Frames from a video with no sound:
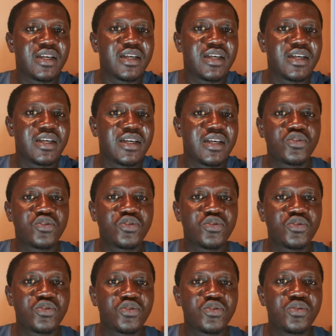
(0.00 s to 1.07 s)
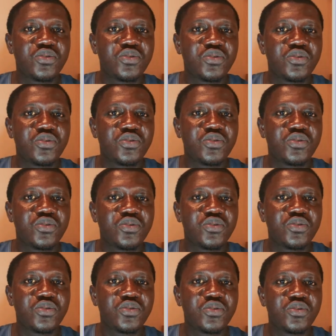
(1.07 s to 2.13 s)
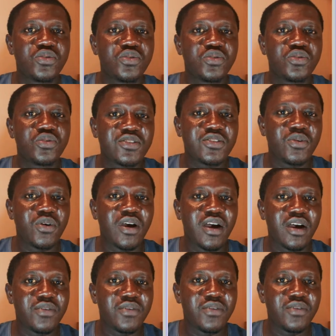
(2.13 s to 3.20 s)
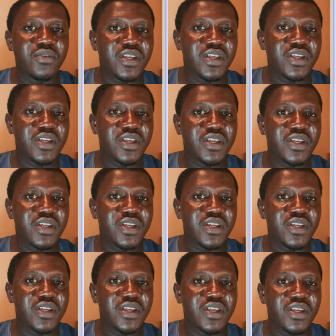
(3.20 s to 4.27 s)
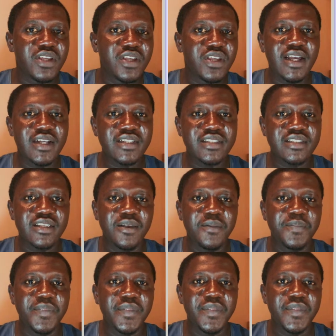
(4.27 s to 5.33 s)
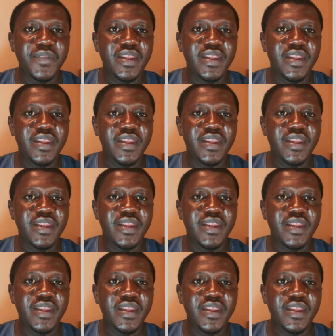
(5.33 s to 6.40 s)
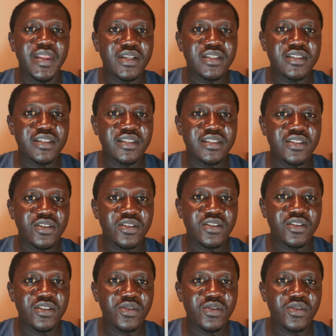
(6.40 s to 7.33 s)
went through. In case you have any question, you can ask, and we are ready to assist you.